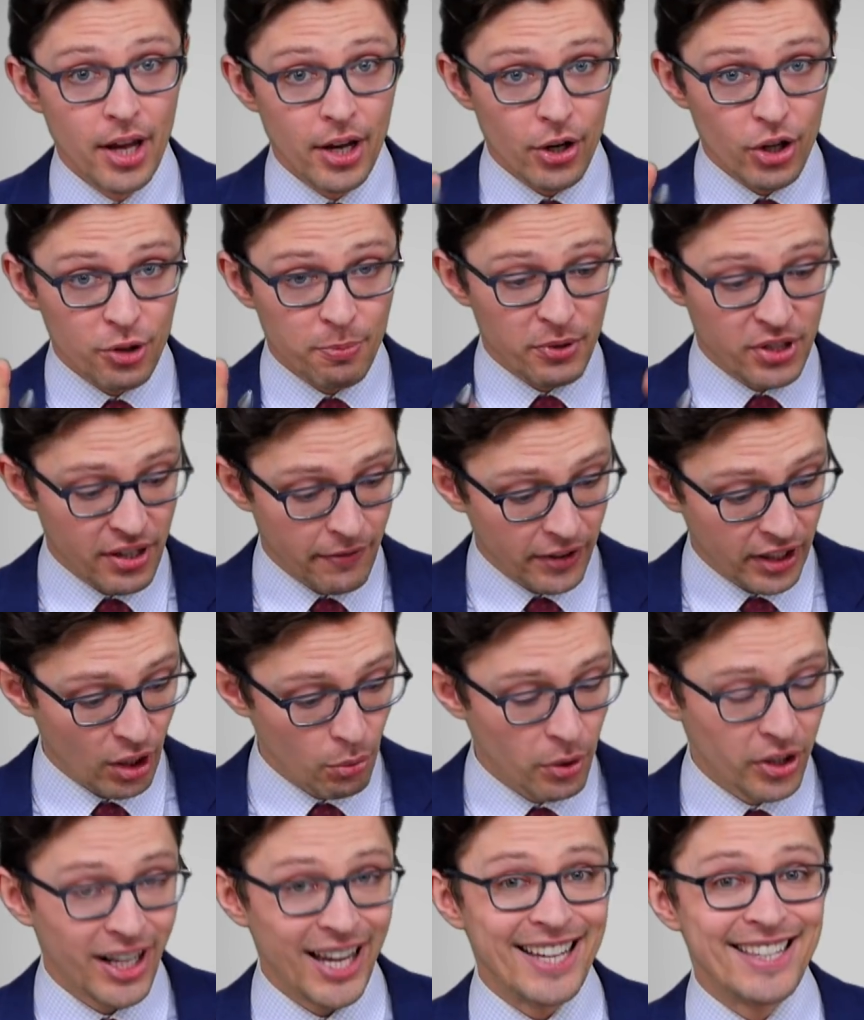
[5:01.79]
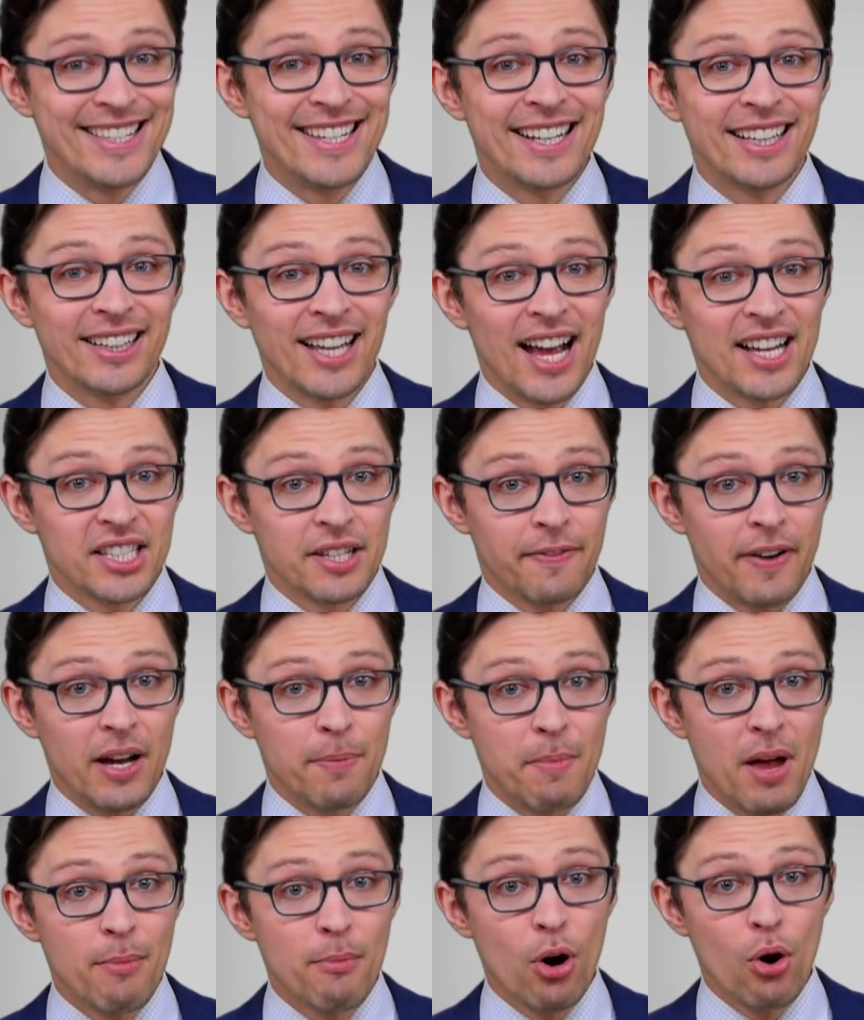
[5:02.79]
Here's specifically what a
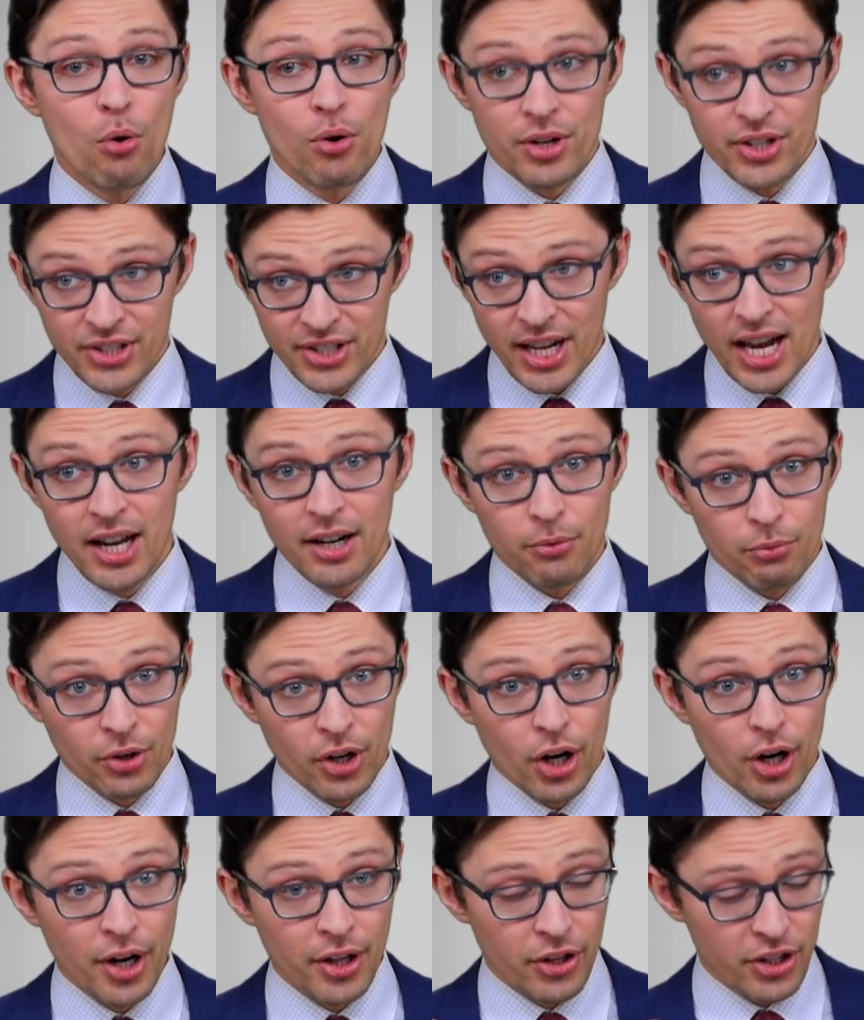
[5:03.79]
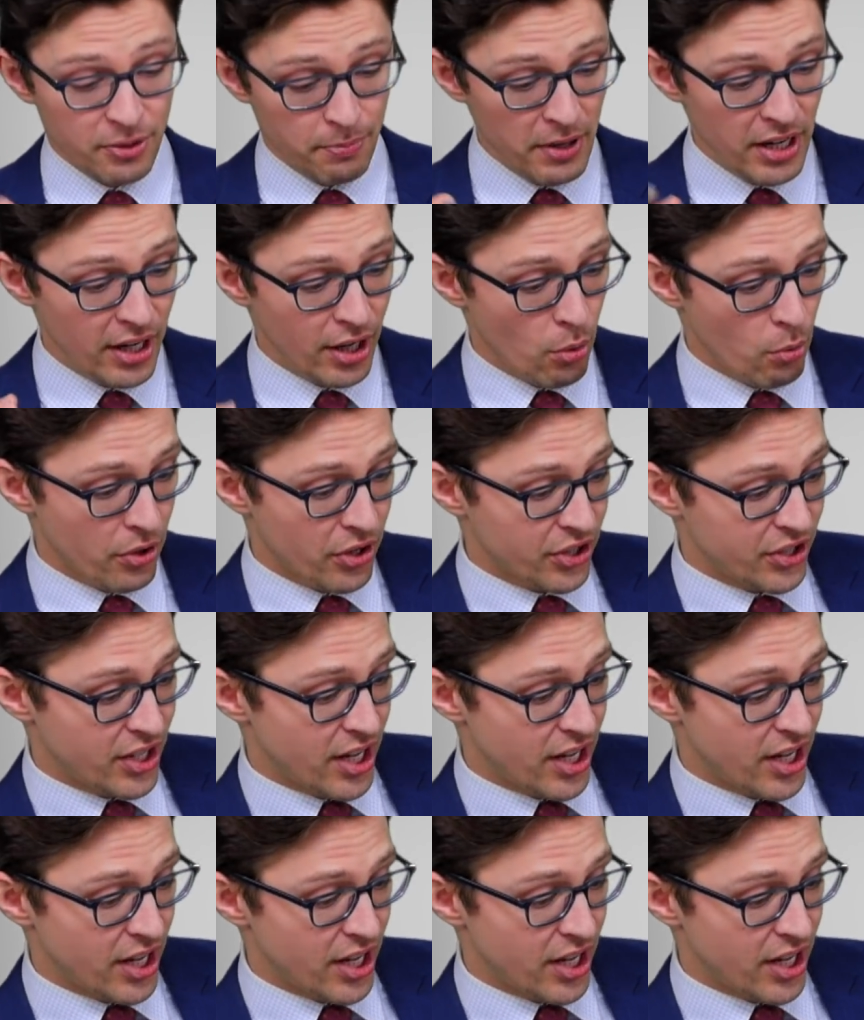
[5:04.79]
declassified memo said regarding this meeting with the